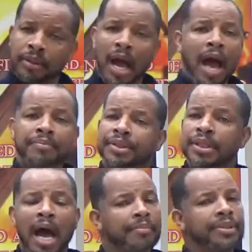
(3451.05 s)
Yeah. I'm,
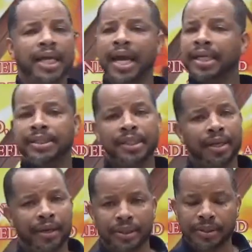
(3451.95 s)
I'm dead
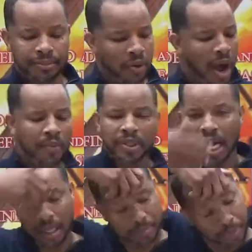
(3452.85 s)
serious. Yeah. Boy, I wish
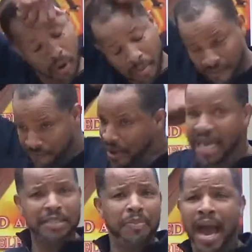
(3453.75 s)
I could pull my
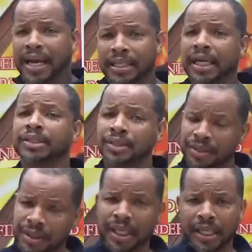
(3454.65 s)
face back and let you
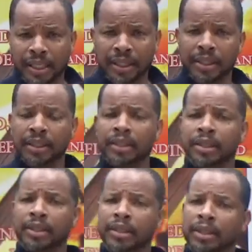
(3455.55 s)
see
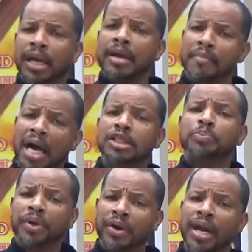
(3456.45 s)
in my
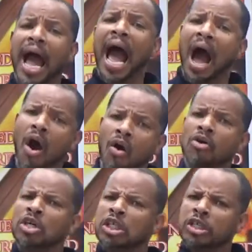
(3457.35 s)
spirit
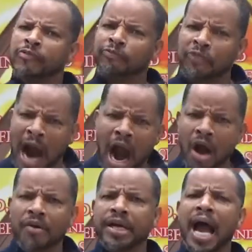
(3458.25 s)
how
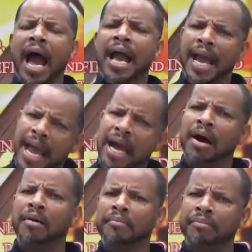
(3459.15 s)
fiery I am
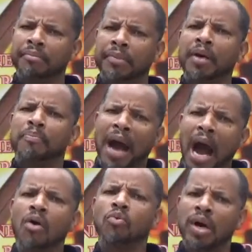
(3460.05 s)
yeah.
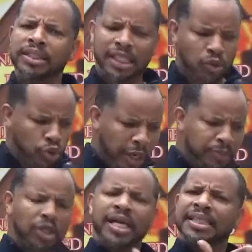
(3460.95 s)
about what the
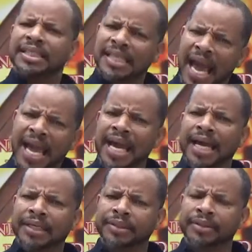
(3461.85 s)
scripture is
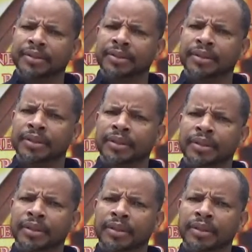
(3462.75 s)
saying. Yeah.